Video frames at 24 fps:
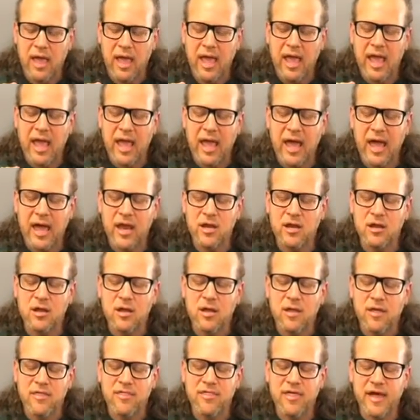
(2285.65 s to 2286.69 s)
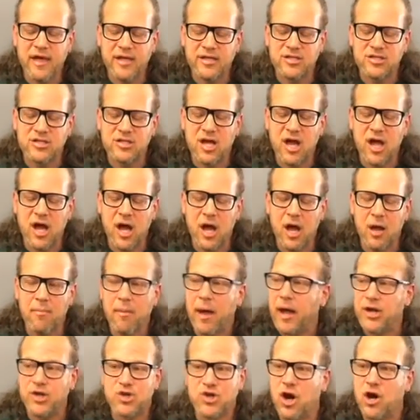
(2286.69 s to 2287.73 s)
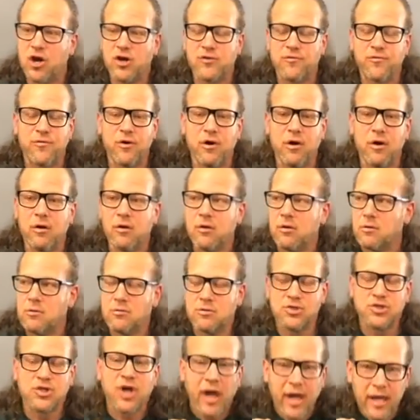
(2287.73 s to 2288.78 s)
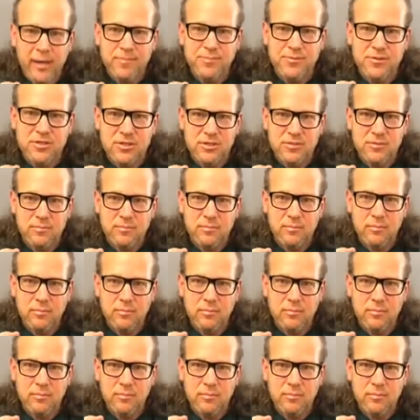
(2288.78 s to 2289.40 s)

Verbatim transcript: and that um, I charge for Skypes,